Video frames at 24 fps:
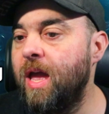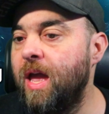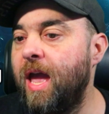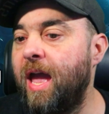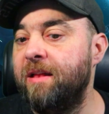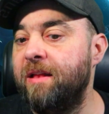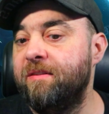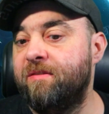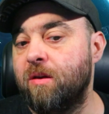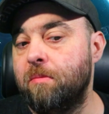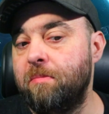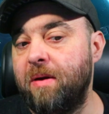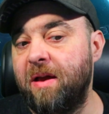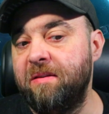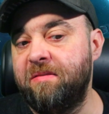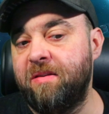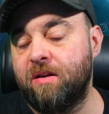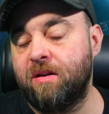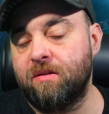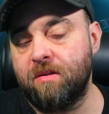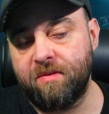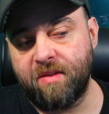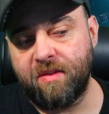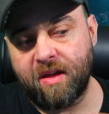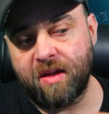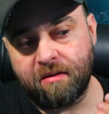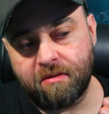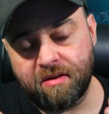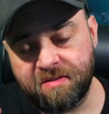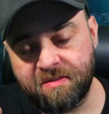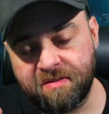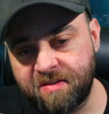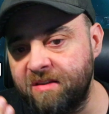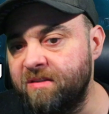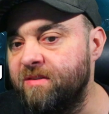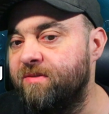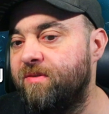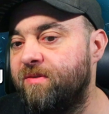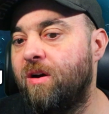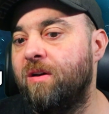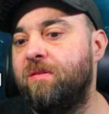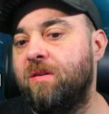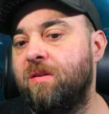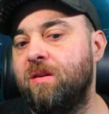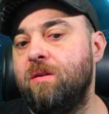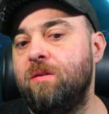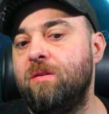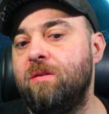And so basically they're
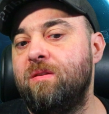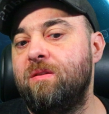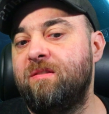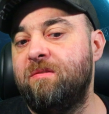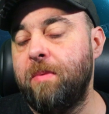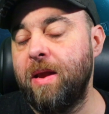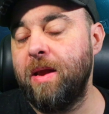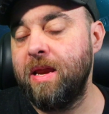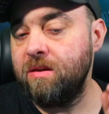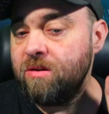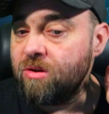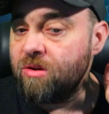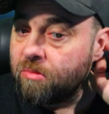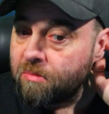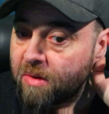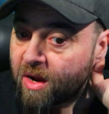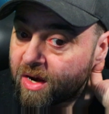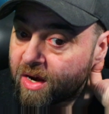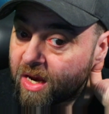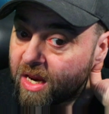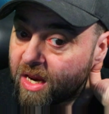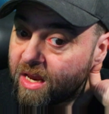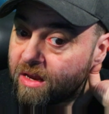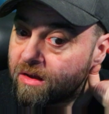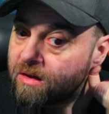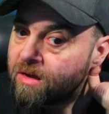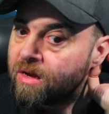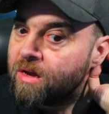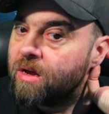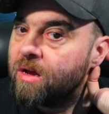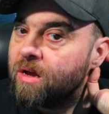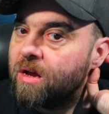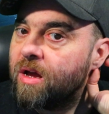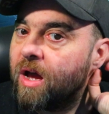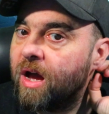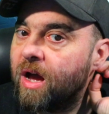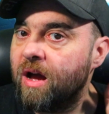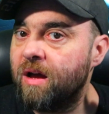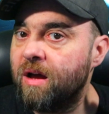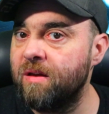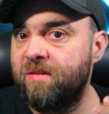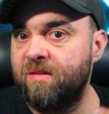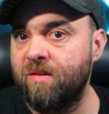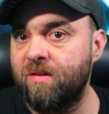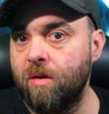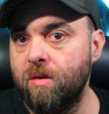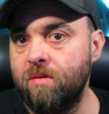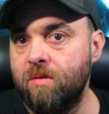incentivizing you to spend new money
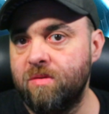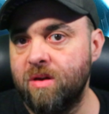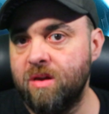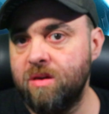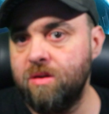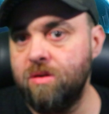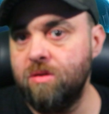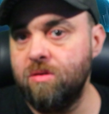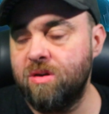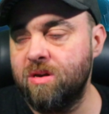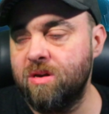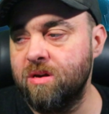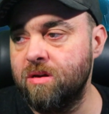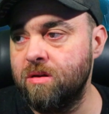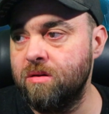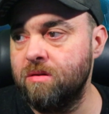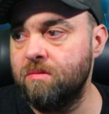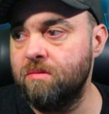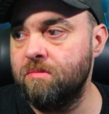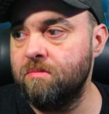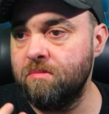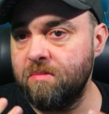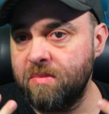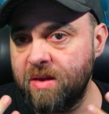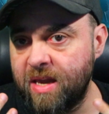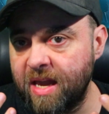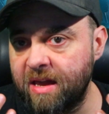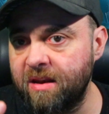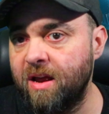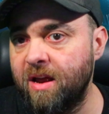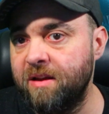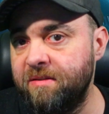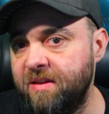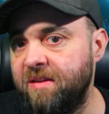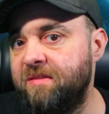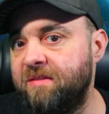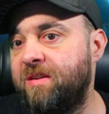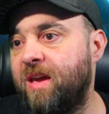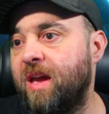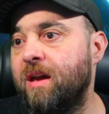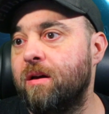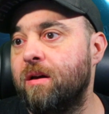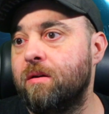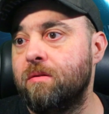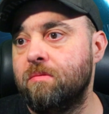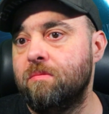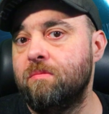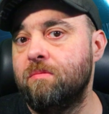so that you can get a
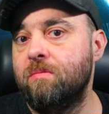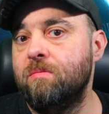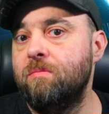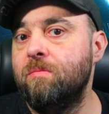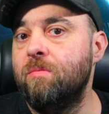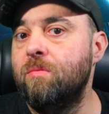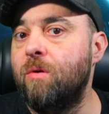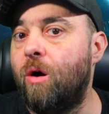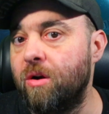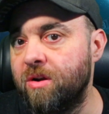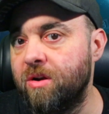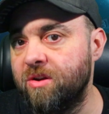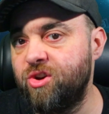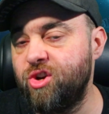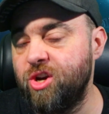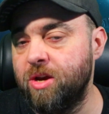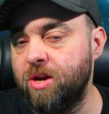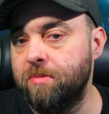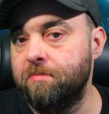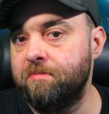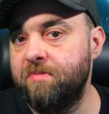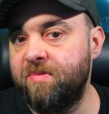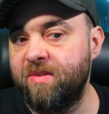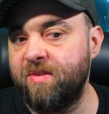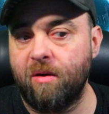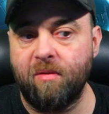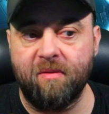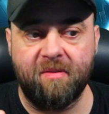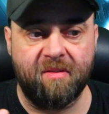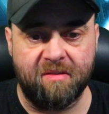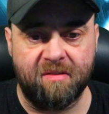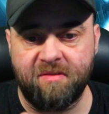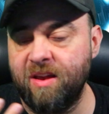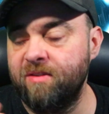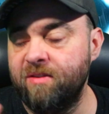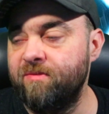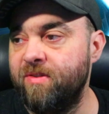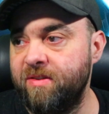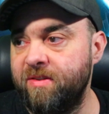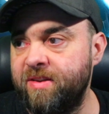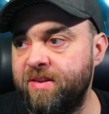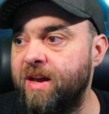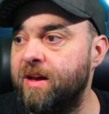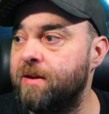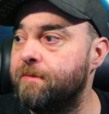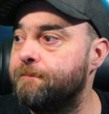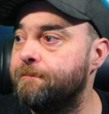discount on a ship. So it's a tit for tat.